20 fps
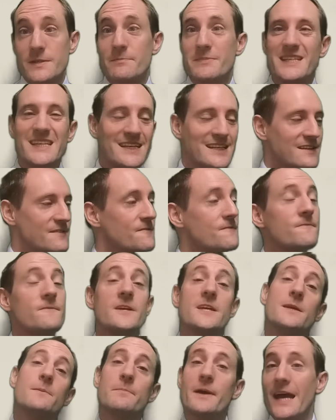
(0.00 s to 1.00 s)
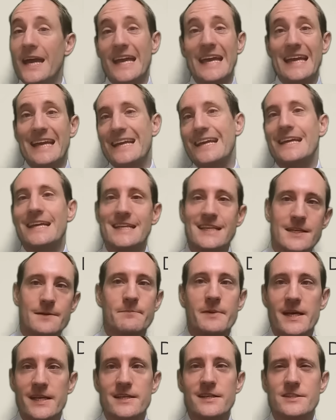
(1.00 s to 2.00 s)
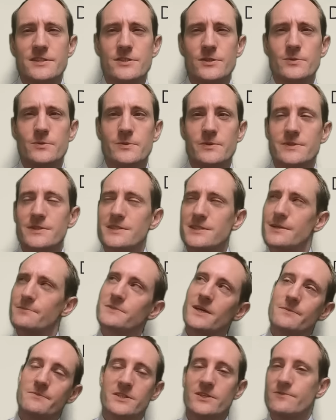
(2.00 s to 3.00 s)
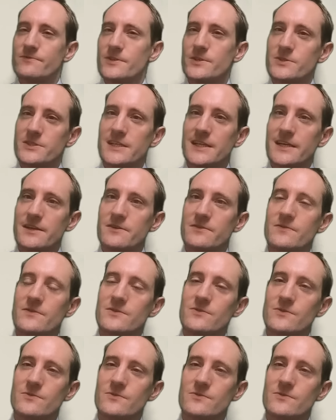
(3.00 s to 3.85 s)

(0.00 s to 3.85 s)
in particular fee-paying independent schools, sometimes confusingly